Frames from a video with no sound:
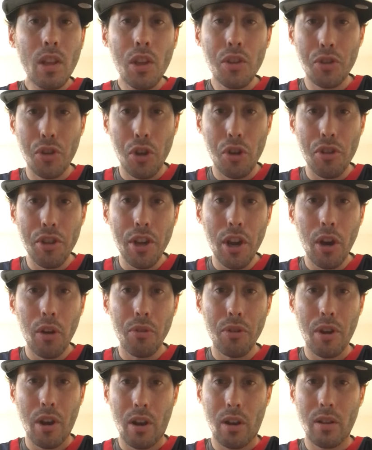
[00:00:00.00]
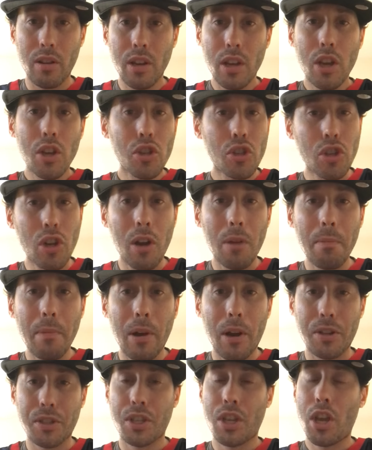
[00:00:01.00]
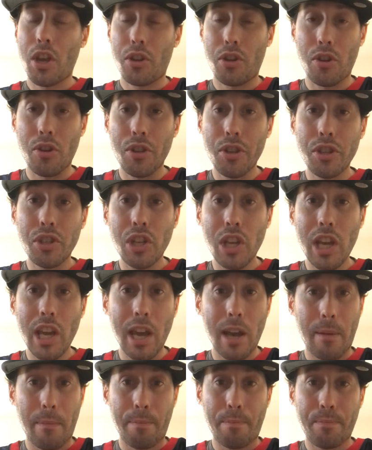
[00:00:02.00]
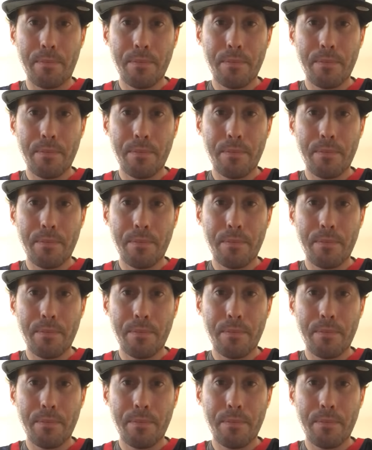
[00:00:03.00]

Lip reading: You're the owner. Sean Marks, you're the GM.